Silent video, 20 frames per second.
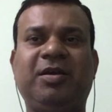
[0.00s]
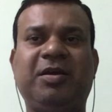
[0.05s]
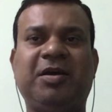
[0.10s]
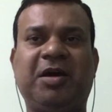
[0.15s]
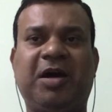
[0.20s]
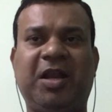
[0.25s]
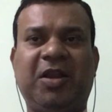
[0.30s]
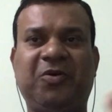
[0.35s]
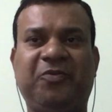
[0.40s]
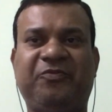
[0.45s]

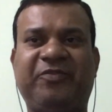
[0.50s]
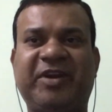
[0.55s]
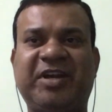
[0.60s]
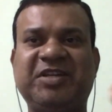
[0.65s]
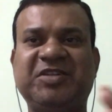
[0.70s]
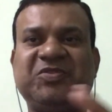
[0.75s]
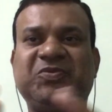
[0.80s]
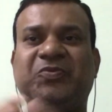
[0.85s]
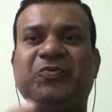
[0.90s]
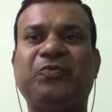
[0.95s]
Hello
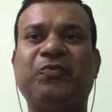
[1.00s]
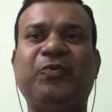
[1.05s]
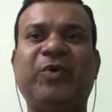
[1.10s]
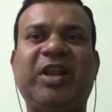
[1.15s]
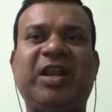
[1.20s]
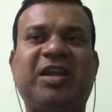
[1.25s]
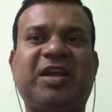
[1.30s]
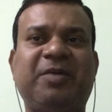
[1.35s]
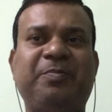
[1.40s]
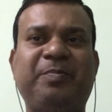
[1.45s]
friends,
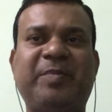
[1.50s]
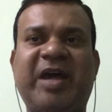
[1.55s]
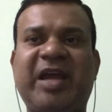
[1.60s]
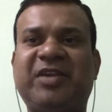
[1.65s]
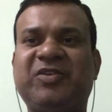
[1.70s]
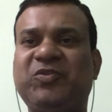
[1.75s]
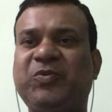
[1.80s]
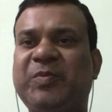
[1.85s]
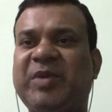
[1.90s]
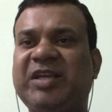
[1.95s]
welcome
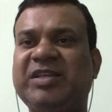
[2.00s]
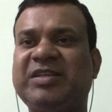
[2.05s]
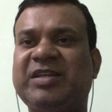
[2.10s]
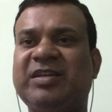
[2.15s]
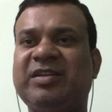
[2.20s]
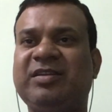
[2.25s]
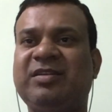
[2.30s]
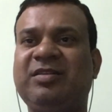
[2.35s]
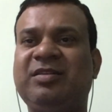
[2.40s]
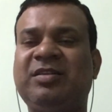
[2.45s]
back to my
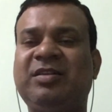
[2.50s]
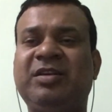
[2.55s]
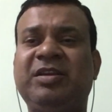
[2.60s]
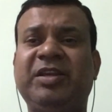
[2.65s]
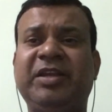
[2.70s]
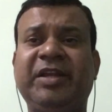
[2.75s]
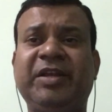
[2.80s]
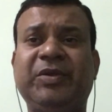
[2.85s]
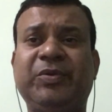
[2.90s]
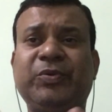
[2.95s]
channel.
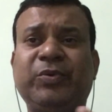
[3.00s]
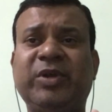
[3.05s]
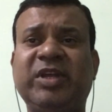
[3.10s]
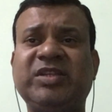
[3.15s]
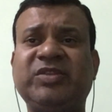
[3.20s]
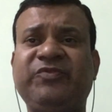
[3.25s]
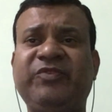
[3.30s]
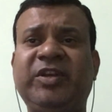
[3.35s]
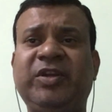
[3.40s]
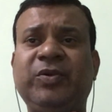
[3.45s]
In today's
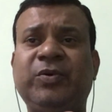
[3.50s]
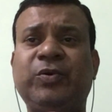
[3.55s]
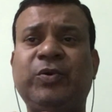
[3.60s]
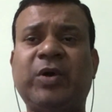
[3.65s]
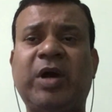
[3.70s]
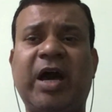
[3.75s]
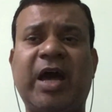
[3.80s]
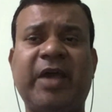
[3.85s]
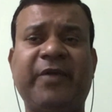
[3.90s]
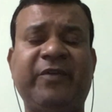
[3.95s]
video,
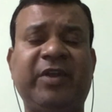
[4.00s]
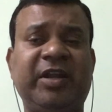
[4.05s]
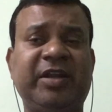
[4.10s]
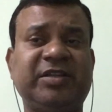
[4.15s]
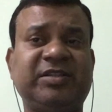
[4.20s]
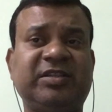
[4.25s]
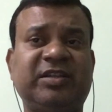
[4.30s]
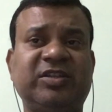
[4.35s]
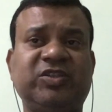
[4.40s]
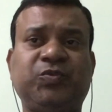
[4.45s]
I will
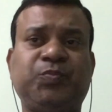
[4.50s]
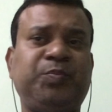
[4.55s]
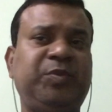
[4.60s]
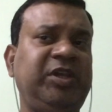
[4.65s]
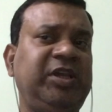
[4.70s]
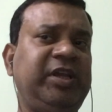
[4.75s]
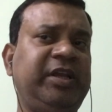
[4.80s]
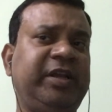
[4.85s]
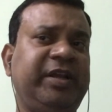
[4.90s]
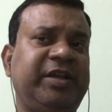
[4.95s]
discuss
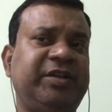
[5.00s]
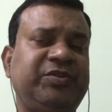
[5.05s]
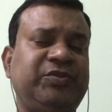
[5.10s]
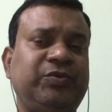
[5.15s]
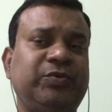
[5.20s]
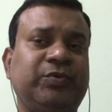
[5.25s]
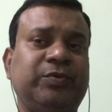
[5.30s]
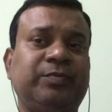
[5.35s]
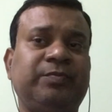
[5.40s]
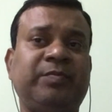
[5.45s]
PE
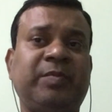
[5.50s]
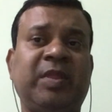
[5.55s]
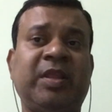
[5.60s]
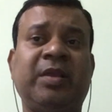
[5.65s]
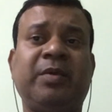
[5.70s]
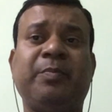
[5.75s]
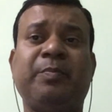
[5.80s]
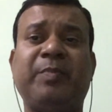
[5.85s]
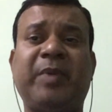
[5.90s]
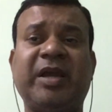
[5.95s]
ratio.
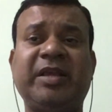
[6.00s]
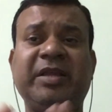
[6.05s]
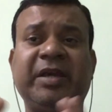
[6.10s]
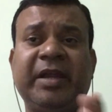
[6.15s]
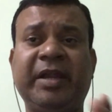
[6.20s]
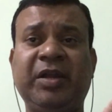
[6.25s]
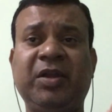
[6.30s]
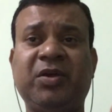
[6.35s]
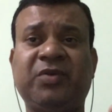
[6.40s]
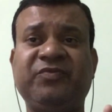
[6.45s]
By the
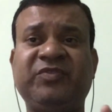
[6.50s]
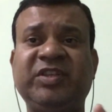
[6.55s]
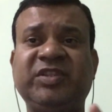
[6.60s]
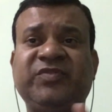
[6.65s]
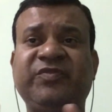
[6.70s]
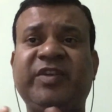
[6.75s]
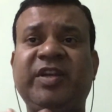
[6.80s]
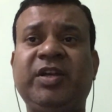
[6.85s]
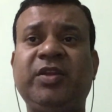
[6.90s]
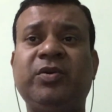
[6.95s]
end of this
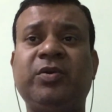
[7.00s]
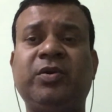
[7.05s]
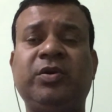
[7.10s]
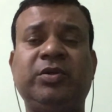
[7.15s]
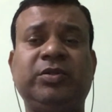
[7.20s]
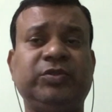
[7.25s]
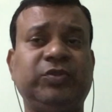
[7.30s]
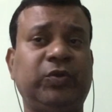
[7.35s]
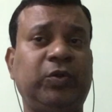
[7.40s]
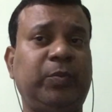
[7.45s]
video,
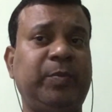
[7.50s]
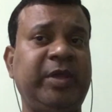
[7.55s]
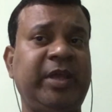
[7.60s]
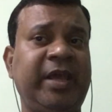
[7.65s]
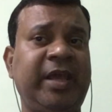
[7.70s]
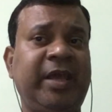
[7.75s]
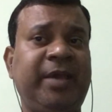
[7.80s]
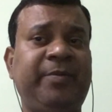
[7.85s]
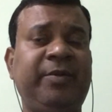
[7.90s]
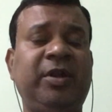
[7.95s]
you will be
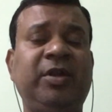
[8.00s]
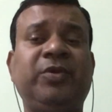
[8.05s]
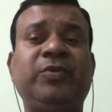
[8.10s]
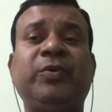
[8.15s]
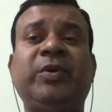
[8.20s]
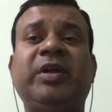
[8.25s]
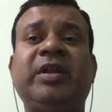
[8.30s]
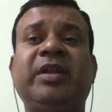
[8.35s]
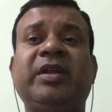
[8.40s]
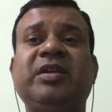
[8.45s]
able to
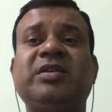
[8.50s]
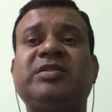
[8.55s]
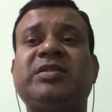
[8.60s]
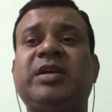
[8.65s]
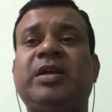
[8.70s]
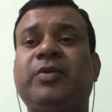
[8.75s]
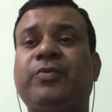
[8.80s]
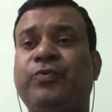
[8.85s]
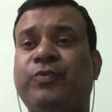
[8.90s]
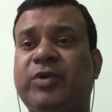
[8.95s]

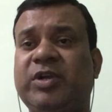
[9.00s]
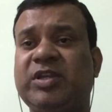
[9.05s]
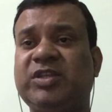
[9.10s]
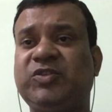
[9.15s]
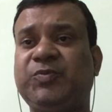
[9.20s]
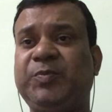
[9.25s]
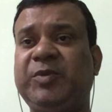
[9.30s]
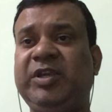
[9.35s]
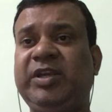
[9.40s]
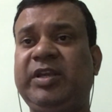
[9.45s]
understand what is
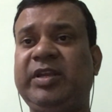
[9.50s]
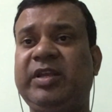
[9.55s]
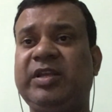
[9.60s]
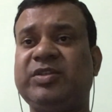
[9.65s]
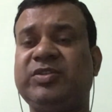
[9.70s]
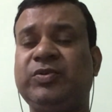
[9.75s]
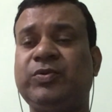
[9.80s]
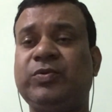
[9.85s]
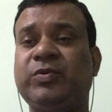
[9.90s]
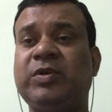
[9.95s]
PE
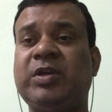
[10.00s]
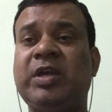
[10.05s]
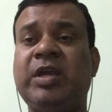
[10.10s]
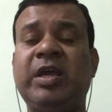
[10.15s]
ratio